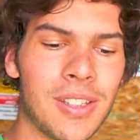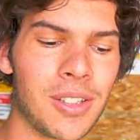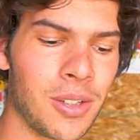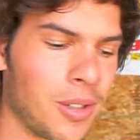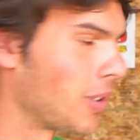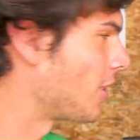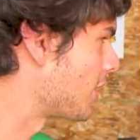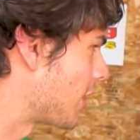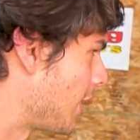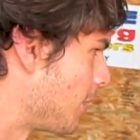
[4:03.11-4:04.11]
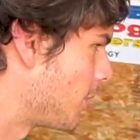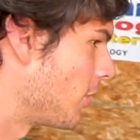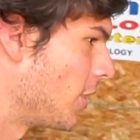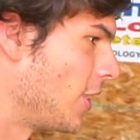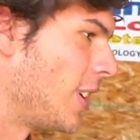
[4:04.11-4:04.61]
so Chris came
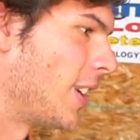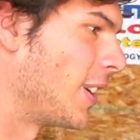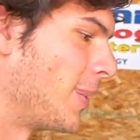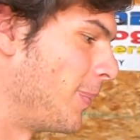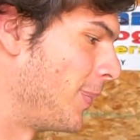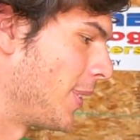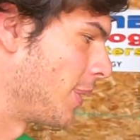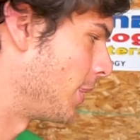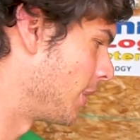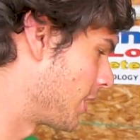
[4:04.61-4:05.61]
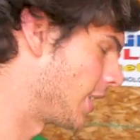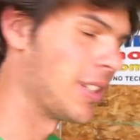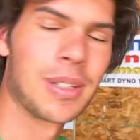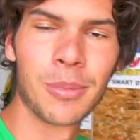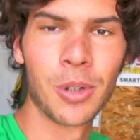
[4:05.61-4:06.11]
over and we looked at
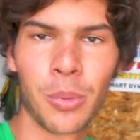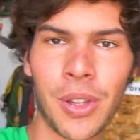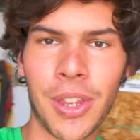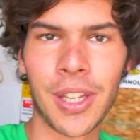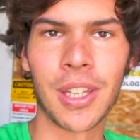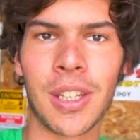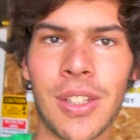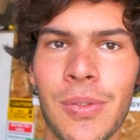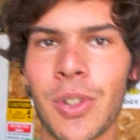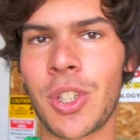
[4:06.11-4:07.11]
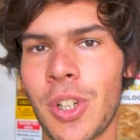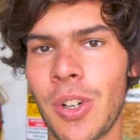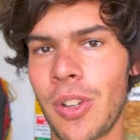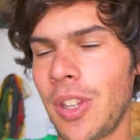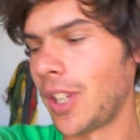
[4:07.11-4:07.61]
it some more. We think it is for
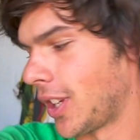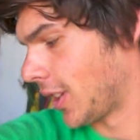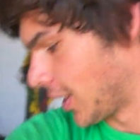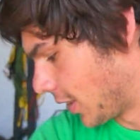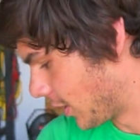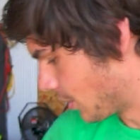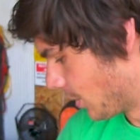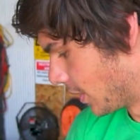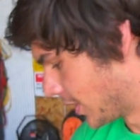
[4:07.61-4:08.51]
sure the coolant